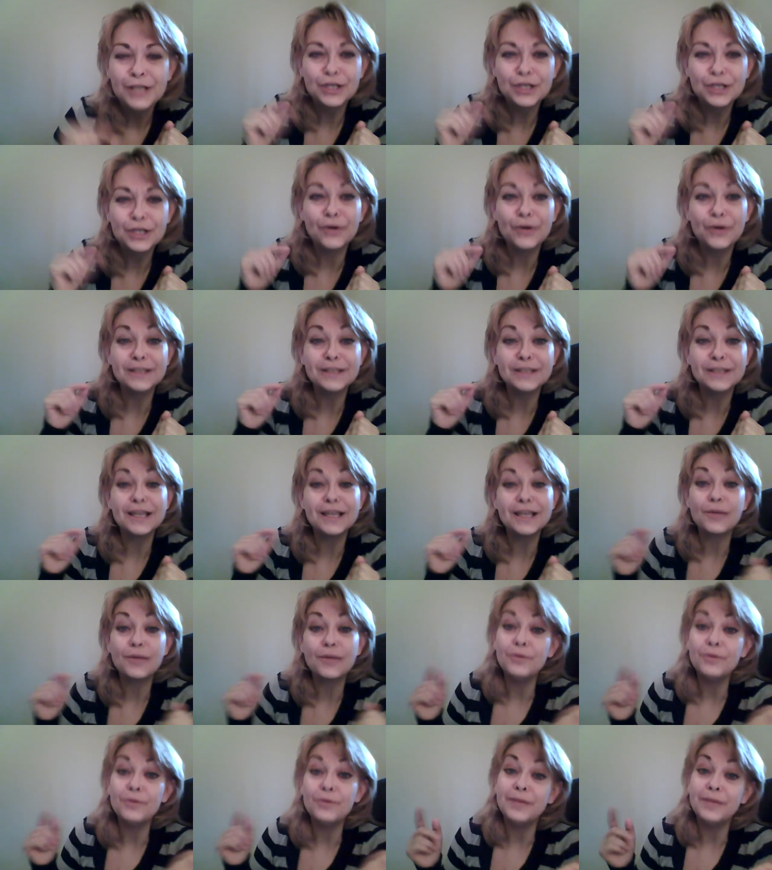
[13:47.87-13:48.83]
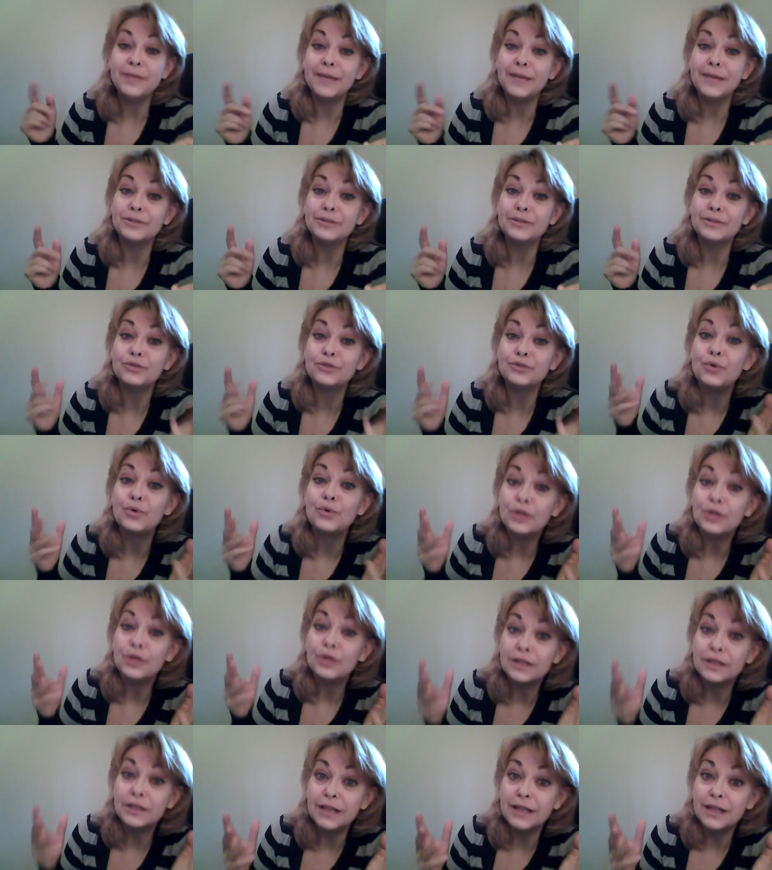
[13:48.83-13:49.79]
so it's like we'll be able to
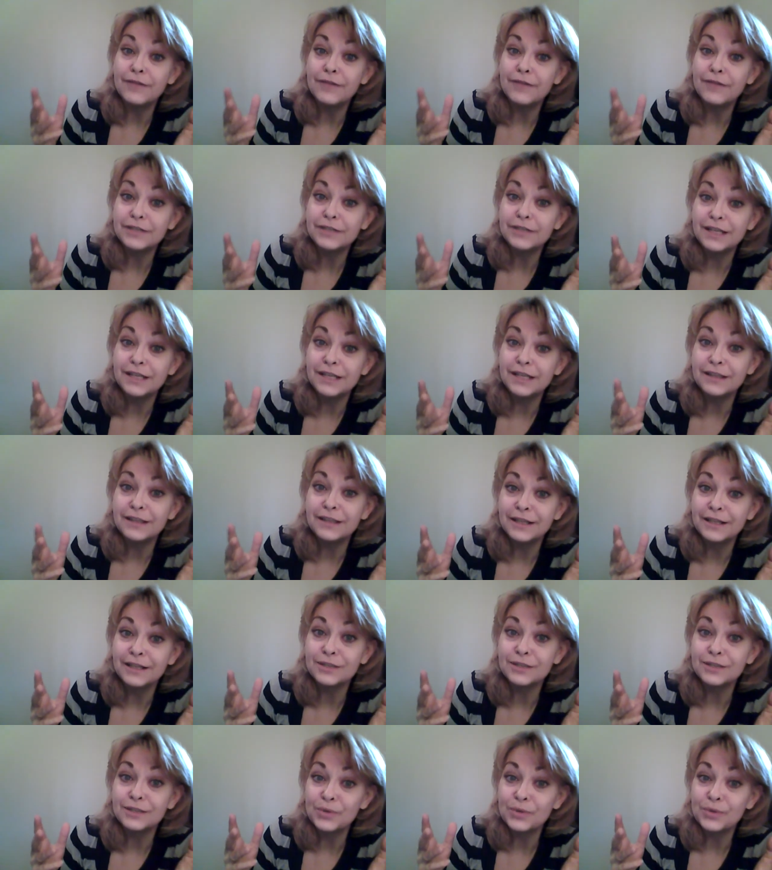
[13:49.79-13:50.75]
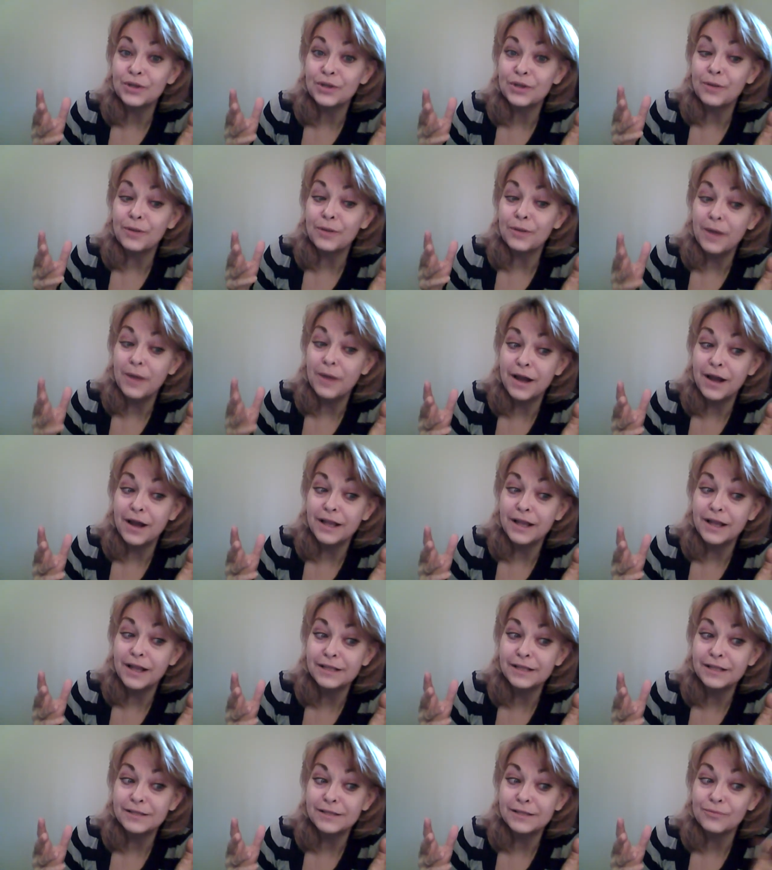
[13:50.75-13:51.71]
levitate things with our
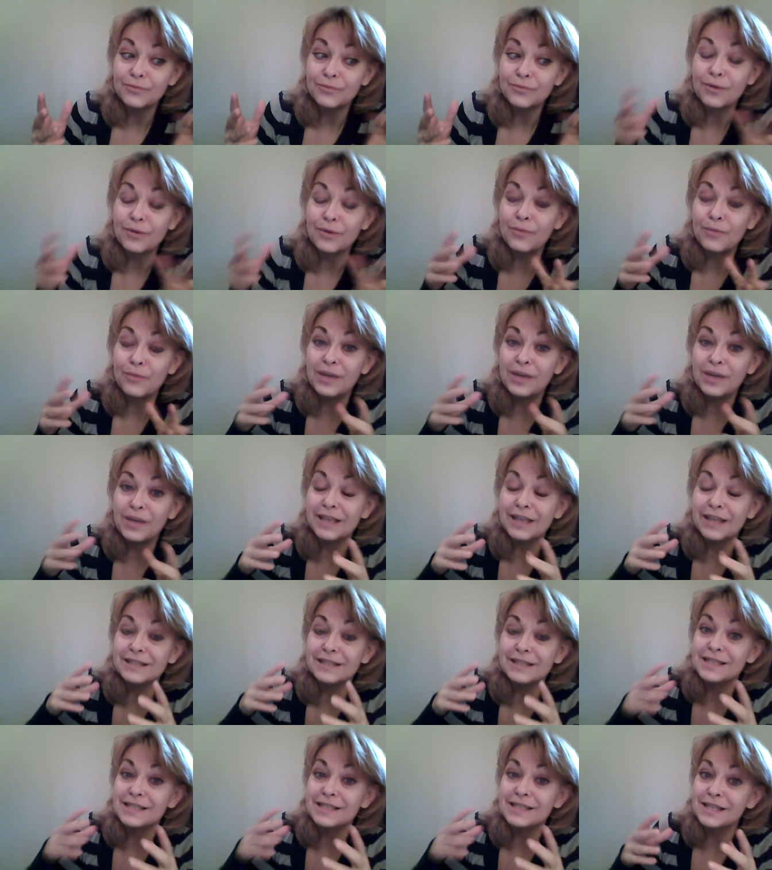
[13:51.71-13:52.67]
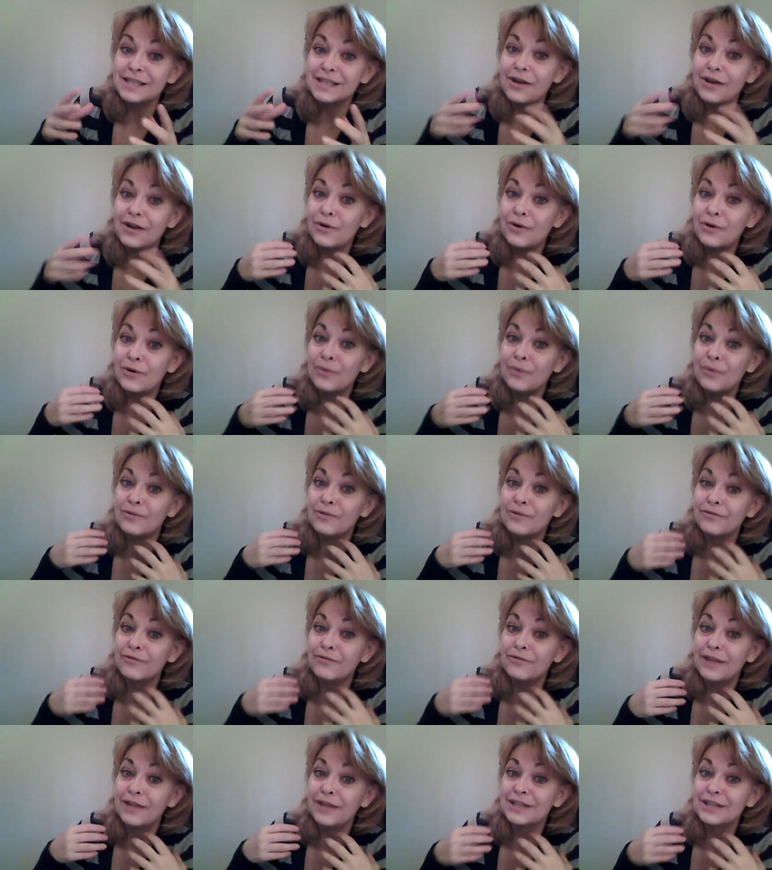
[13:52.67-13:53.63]
minds when we can see our own
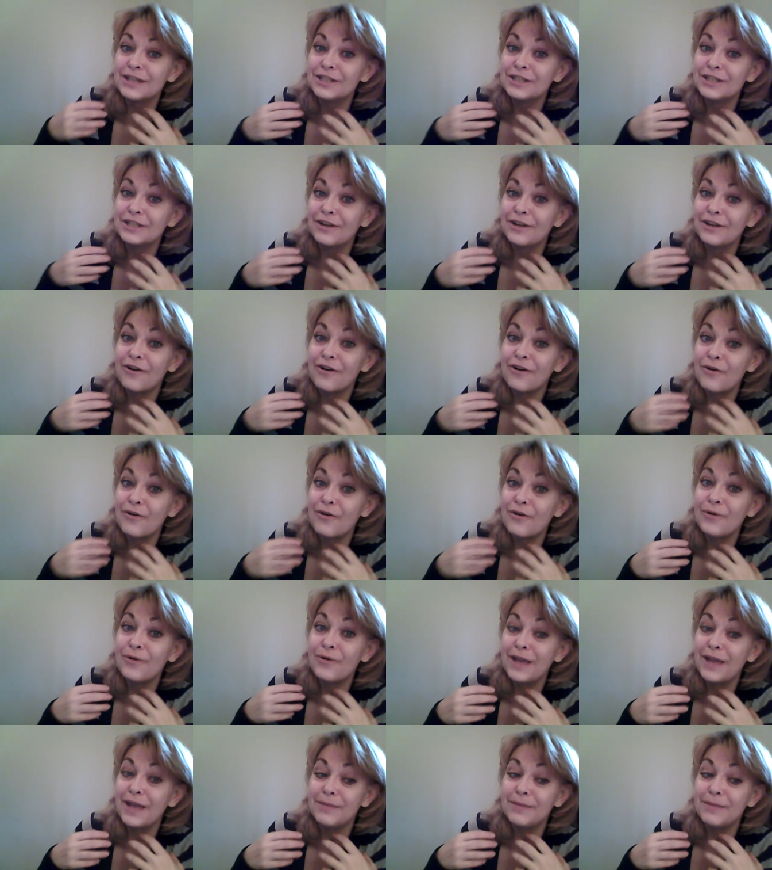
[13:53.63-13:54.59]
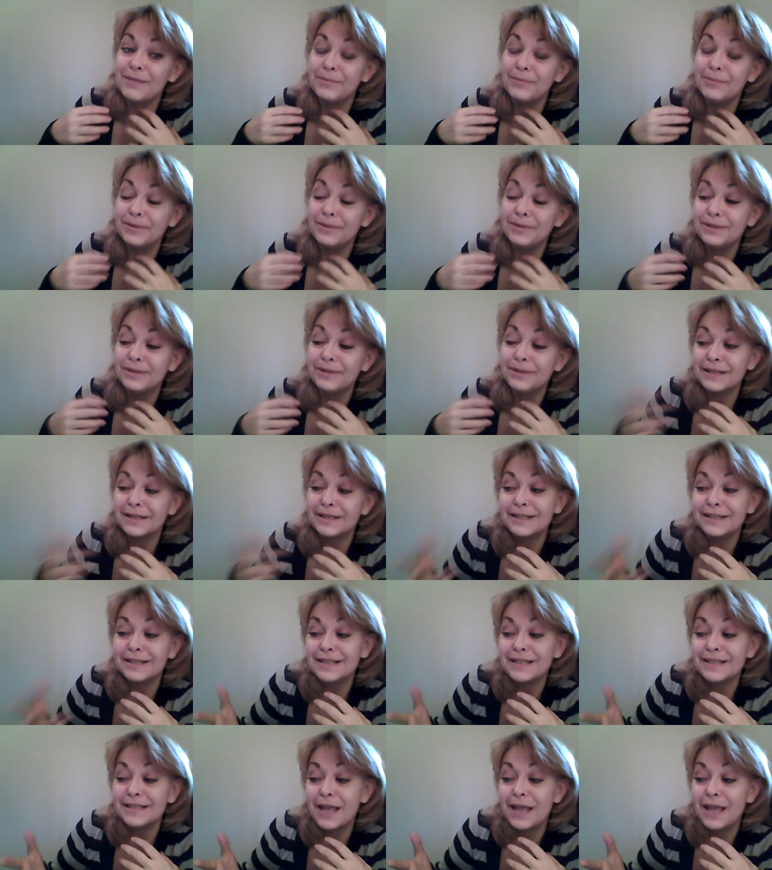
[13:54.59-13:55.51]
reflection and our own capabilities.